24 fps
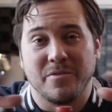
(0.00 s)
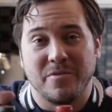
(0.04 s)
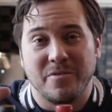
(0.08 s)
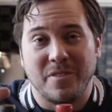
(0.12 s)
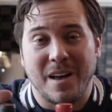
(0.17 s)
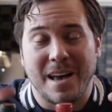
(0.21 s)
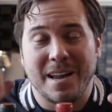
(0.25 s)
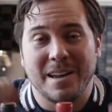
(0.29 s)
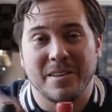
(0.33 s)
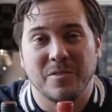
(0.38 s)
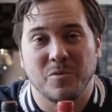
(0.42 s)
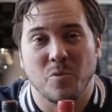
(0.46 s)

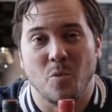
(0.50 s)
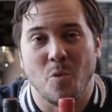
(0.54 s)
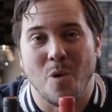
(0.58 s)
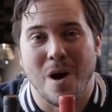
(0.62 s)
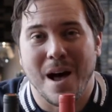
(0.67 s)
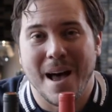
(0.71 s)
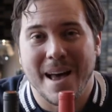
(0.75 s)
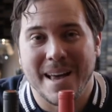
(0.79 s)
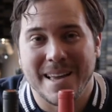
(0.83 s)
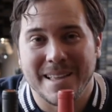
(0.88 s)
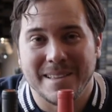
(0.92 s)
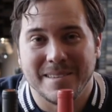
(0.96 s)
finest
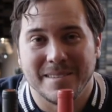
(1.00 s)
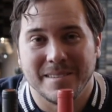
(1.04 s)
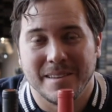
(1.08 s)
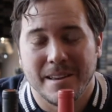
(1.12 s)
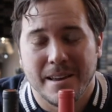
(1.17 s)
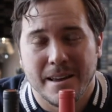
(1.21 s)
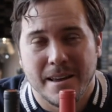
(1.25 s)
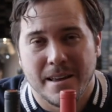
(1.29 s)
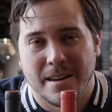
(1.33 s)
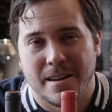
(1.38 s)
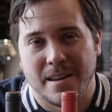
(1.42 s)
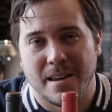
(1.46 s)

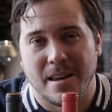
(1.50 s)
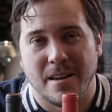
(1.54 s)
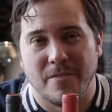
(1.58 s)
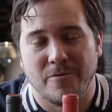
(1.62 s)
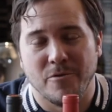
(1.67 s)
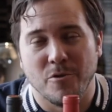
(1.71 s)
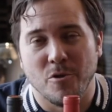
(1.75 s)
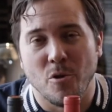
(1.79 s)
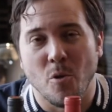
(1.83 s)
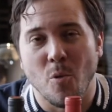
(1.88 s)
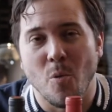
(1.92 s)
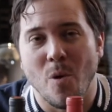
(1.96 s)
wines. Now
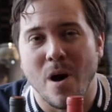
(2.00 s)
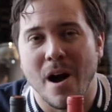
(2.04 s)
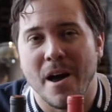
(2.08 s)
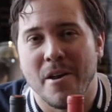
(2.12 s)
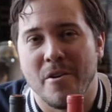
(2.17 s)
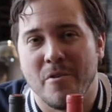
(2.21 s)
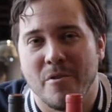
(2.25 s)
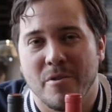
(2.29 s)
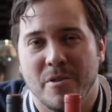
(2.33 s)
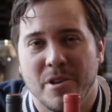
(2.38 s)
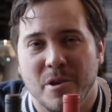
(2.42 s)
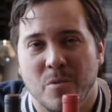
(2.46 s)
if you're a
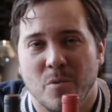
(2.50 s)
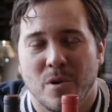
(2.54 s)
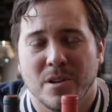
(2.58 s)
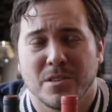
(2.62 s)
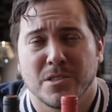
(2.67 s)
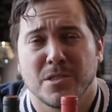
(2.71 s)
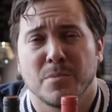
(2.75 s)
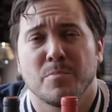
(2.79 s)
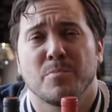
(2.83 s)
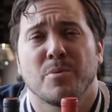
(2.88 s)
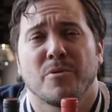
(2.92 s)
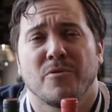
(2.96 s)
winery and you
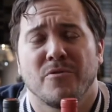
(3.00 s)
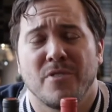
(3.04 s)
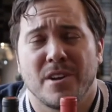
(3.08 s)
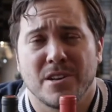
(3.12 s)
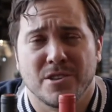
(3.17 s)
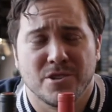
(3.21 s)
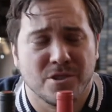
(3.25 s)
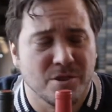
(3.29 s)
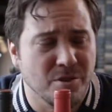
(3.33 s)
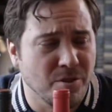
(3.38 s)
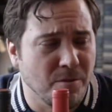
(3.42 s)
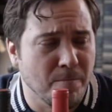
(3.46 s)
want some
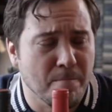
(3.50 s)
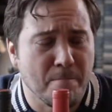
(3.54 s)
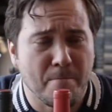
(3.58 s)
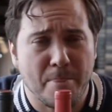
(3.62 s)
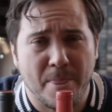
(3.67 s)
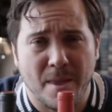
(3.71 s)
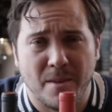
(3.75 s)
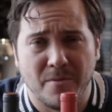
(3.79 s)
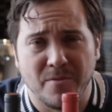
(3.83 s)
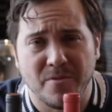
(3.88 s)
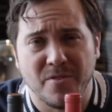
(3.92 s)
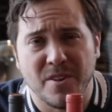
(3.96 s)
professional
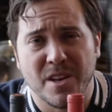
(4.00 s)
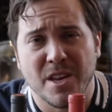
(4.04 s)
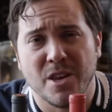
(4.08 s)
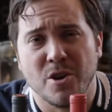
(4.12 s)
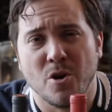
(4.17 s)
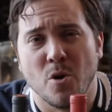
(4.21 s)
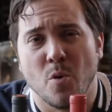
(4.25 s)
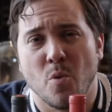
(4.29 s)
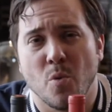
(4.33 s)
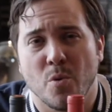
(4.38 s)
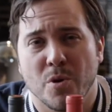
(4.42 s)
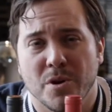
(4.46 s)

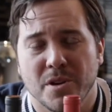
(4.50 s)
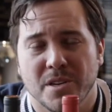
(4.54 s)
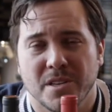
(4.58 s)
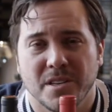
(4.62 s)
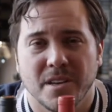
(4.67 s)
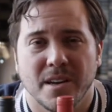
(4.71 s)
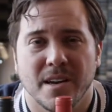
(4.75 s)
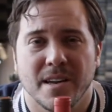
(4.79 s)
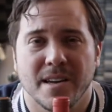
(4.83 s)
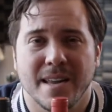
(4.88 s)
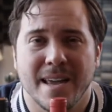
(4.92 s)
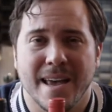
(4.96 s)
video work
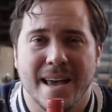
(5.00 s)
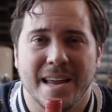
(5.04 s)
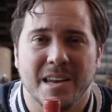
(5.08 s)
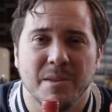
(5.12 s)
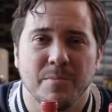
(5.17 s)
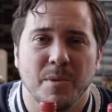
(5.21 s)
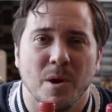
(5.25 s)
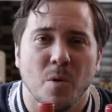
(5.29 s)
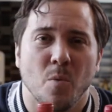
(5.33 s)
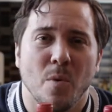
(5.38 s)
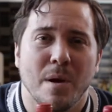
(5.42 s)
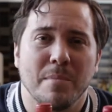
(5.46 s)
done, head
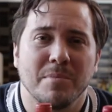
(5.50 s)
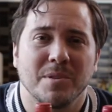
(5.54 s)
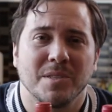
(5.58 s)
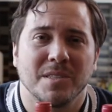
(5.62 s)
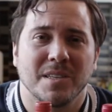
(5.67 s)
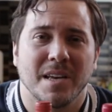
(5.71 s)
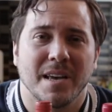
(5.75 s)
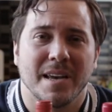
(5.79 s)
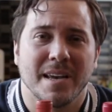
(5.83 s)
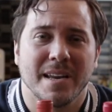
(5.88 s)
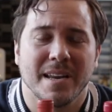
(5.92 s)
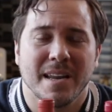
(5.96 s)
to my
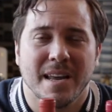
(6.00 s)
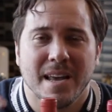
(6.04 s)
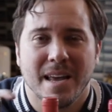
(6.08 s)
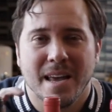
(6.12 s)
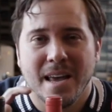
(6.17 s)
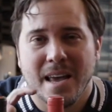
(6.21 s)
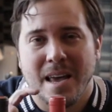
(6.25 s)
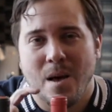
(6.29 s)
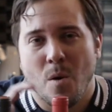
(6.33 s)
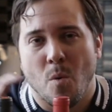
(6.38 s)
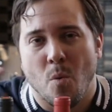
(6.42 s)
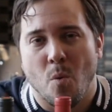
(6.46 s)
website,
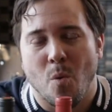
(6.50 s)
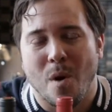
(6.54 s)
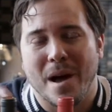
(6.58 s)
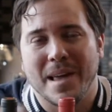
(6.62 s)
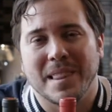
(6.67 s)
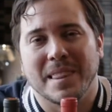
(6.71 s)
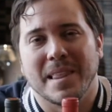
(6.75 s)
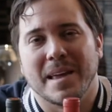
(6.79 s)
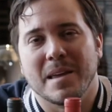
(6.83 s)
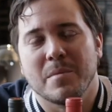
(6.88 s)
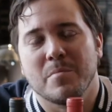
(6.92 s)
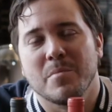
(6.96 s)

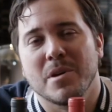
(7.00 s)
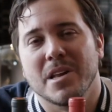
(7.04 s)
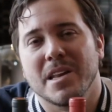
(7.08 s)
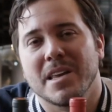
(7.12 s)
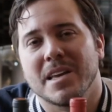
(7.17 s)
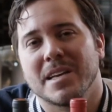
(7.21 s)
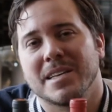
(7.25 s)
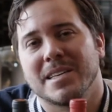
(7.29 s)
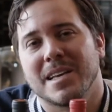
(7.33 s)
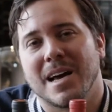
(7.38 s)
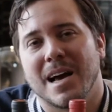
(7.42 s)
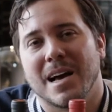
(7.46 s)

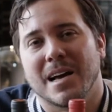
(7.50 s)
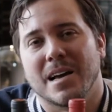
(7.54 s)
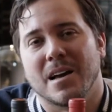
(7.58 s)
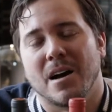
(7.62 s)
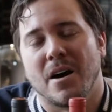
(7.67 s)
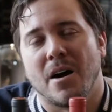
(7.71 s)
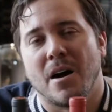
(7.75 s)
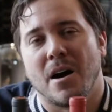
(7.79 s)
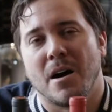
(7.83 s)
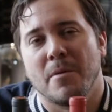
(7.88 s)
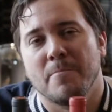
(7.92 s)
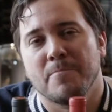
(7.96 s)

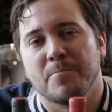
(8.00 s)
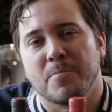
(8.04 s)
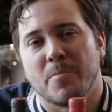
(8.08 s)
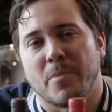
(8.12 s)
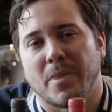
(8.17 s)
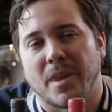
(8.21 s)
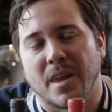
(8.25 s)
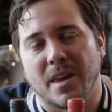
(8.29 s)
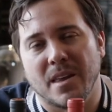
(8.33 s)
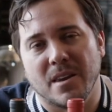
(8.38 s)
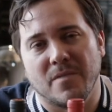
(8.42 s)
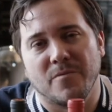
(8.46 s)
winelightmedia.com.
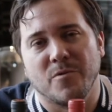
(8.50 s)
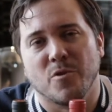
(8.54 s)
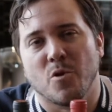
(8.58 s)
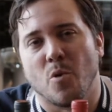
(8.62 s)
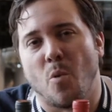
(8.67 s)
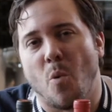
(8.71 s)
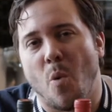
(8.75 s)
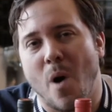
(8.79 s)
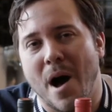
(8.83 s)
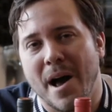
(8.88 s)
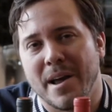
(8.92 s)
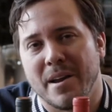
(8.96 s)
And if you're
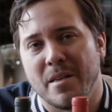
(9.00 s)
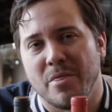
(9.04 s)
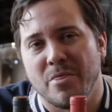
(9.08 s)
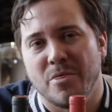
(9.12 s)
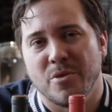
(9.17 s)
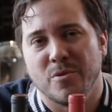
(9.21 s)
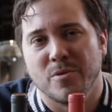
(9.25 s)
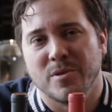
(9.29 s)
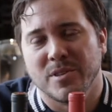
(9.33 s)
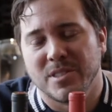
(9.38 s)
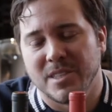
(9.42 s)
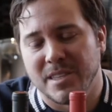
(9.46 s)
a wine
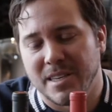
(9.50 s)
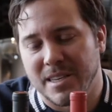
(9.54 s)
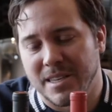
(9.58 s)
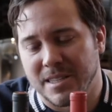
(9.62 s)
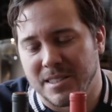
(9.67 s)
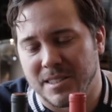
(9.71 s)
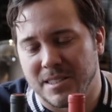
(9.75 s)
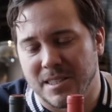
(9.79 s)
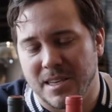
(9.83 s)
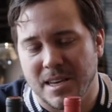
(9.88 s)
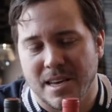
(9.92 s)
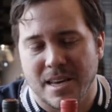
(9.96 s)

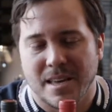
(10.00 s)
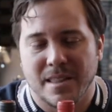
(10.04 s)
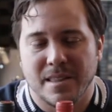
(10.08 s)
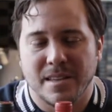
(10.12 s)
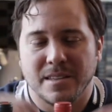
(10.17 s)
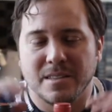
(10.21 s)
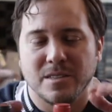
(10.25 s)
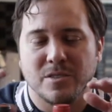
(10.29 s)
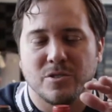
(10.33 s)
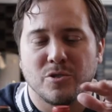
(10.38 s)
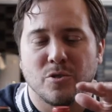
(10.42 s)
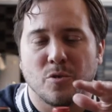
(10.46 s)
enthusiast,
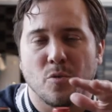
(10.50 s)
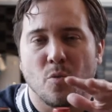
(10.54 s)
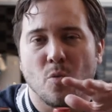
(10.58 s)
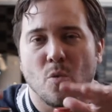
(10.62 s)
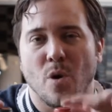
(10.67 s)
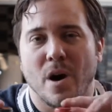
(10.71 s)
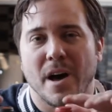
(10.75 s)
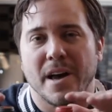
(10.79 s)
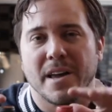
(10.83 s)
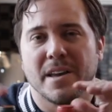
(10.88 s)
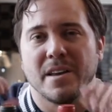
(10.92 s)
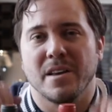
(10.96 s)
this is your
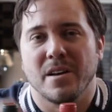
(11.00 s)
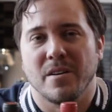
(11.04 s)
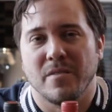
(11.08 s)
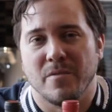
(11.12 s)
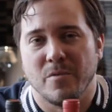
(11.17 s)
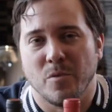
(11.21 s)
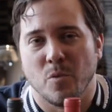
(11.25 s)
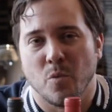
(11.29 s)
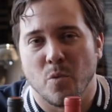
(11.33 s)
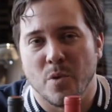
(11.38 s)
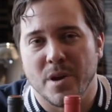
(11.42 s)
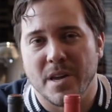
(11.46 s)
wine
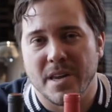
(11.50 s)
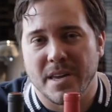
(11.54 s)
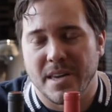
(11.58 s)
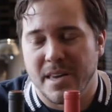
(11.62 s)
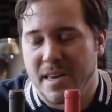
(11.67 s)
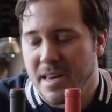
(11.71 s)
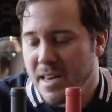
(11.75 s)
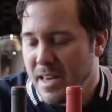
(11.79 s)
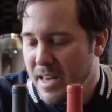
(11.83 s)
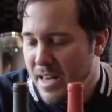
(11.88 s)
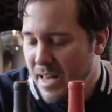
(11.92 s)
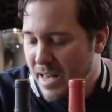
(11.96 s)
of the
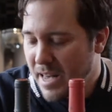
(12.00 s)
week.